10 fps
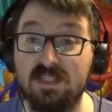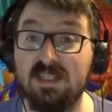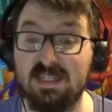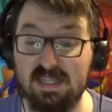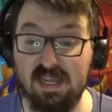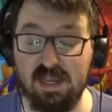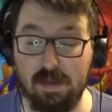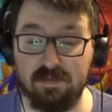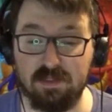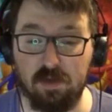This is the singing
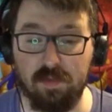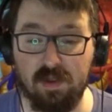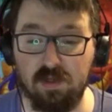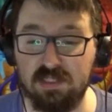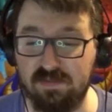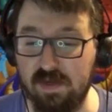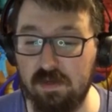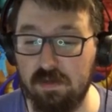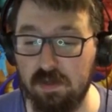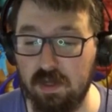episode by the looks of
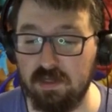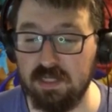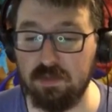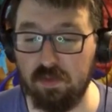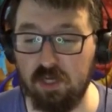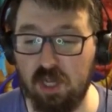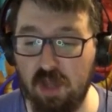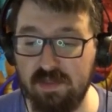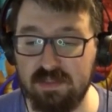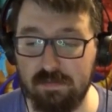it. So that's what I'm going to
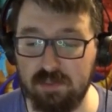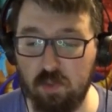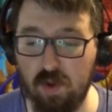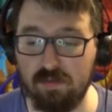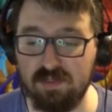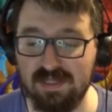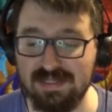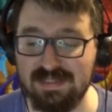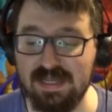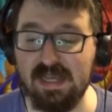call this episode. Welcome to
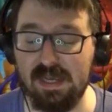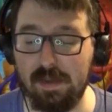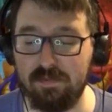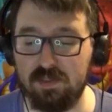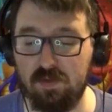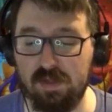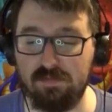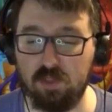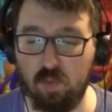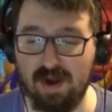the singing episode, the
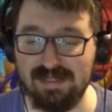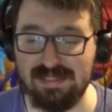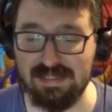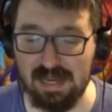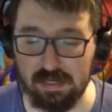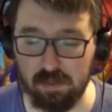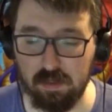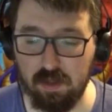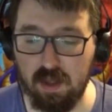episode where I sing